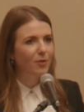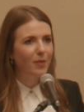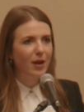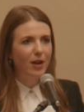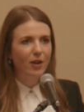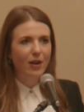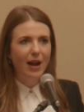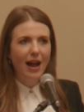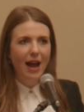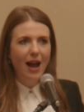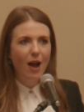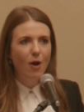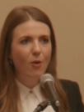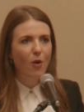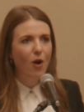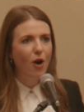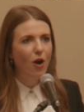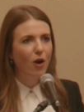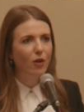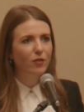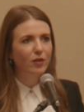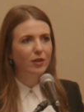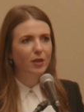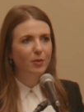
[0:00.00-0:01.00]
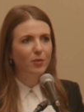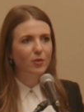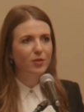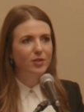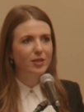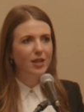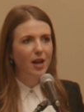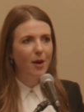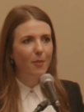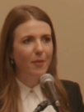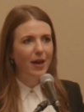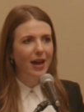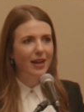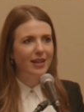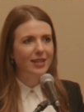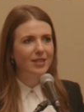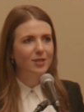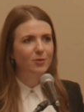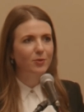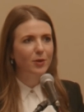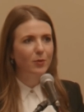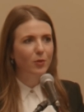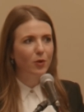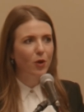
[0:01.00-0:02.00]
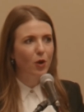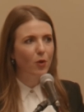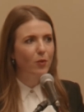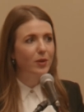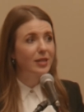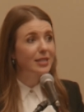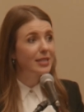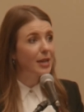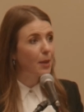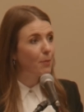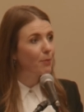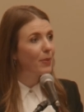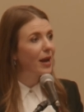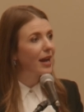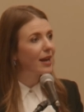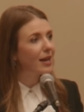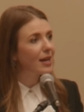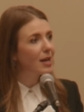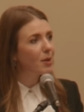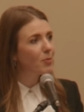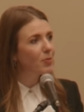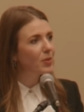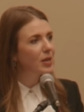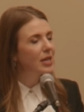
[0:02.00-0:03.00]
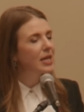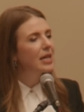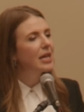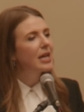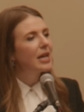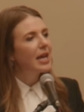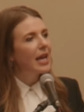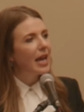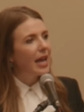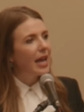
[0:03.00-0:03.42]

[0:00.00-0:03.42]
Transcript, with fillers: No matter how hard liberals come at us, we will always get back up